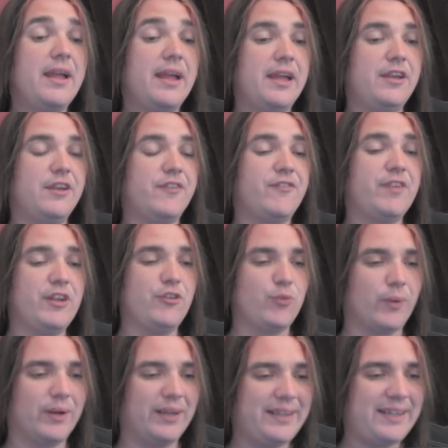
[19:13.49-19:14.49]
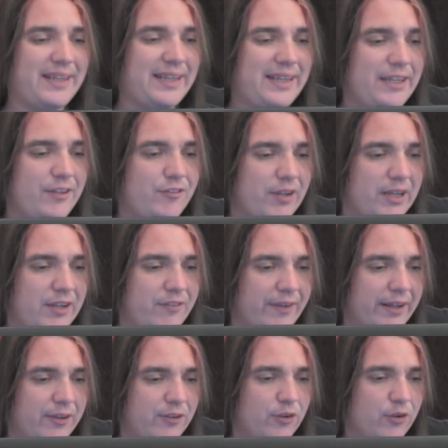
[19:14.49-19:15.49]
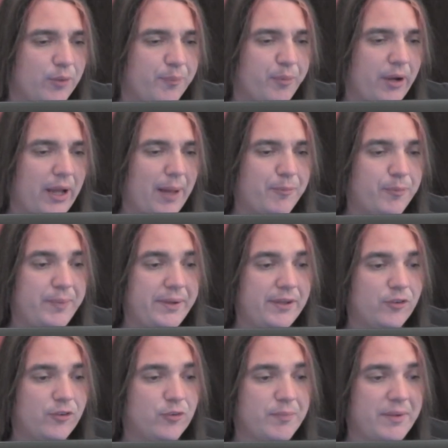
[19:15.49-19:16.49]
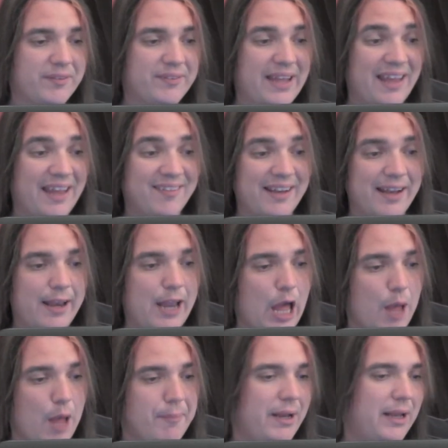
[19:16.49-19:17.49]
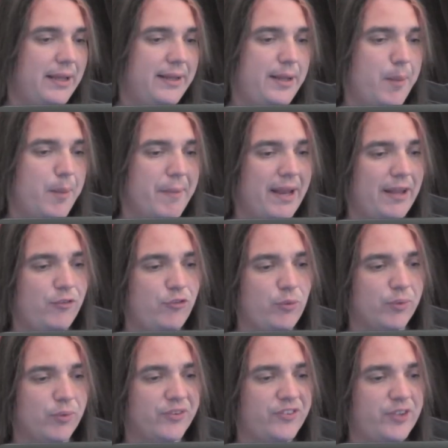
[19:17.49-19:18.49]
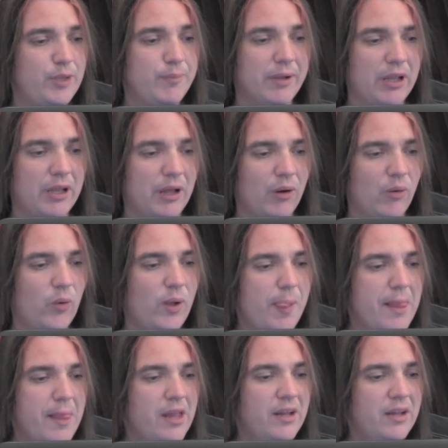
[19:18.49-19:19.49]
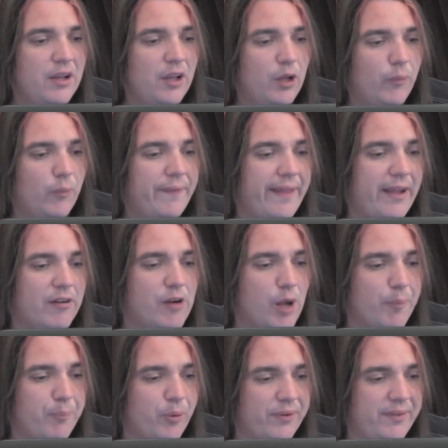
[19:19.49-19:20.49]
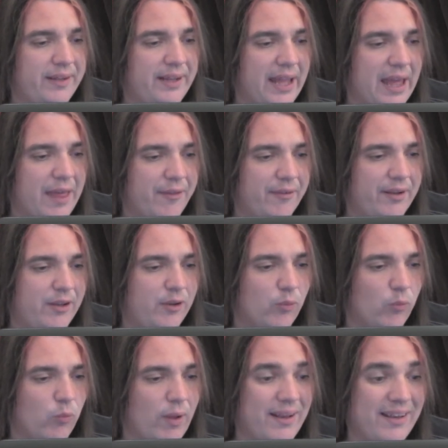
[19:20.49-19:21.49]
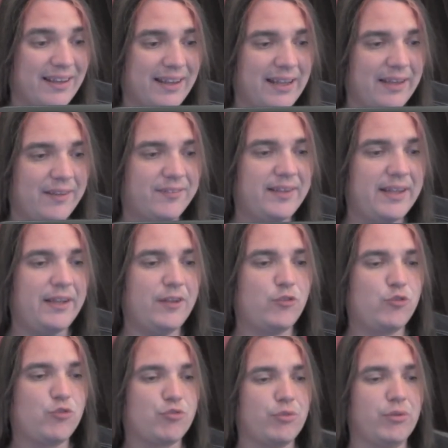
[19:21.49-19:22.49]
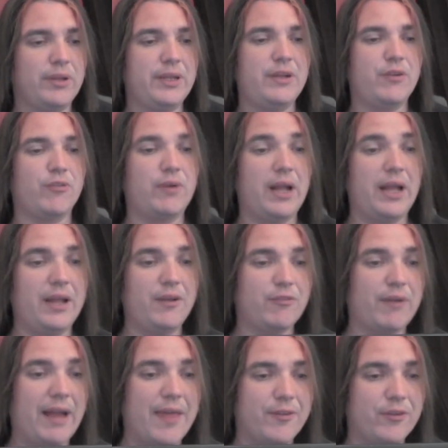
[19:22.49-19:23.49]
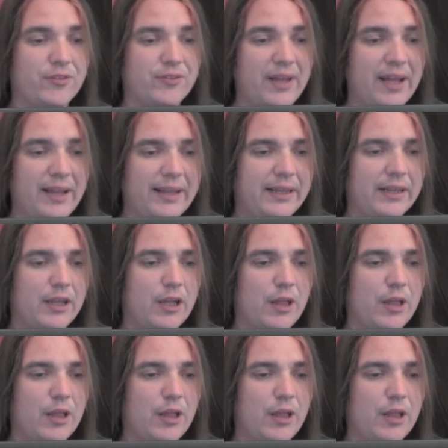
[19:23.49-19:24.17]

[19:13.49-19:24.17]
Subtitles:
Individually, each event could perhaps be dismissed as an anomaly, but as you will see below, when they are all put together into one list, it is truly and rather stunning.